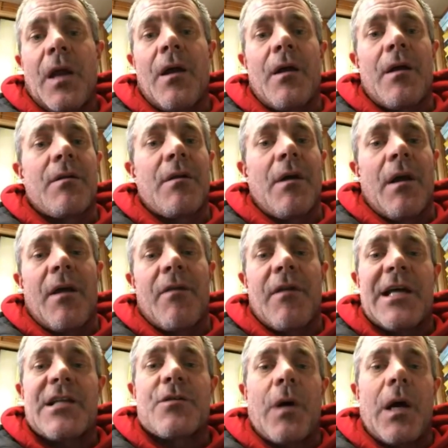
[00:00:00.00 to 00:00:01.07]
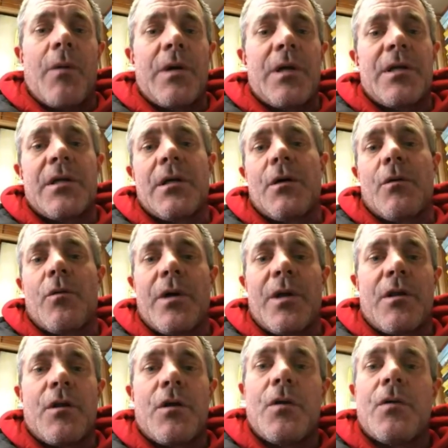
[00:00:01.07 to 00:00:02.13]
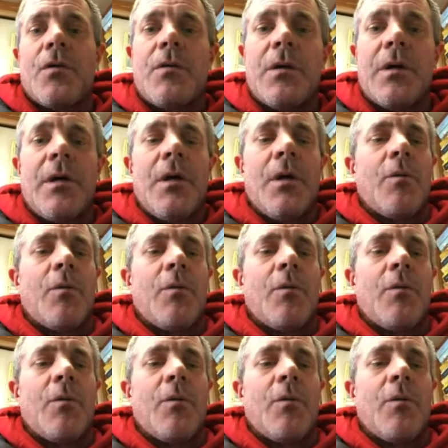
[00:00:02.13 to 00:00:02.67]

And that's why we deal with you.